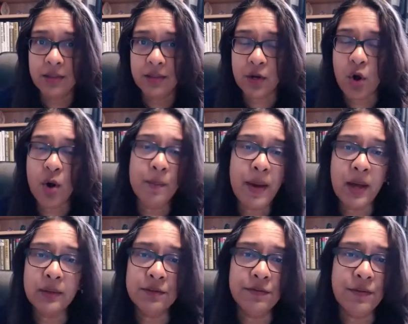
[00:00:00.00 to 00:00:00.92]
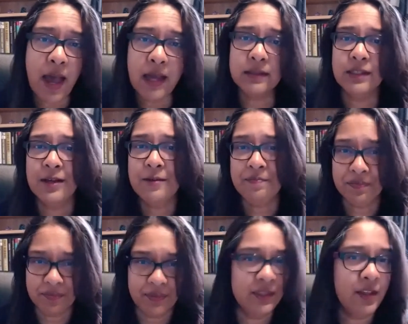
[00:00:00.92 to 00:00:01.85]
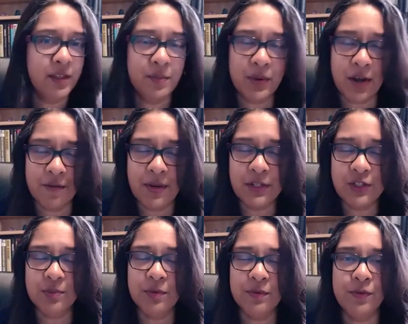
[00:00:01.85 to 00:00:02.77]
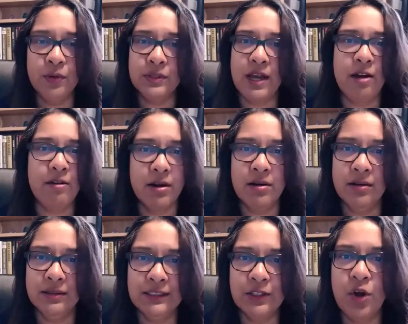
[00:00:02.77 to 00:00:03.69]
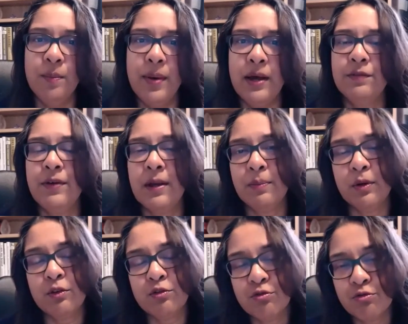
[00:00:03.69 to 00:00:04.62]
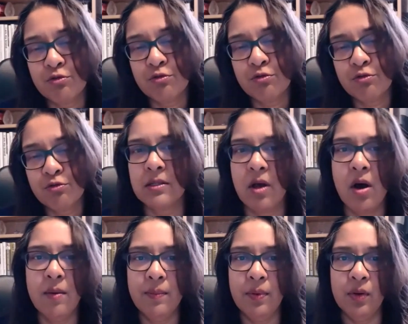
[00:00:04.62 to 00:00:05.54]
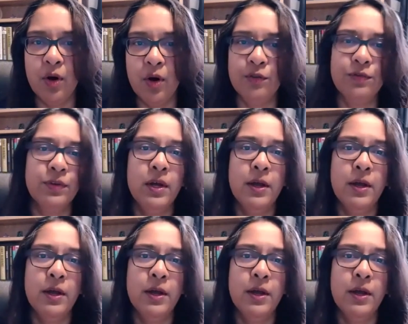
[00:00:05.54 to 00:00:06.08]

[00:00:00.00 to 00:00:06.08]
The compound effect, another book I've mentioned before, Darren Hardy's Compound Effect, but great example of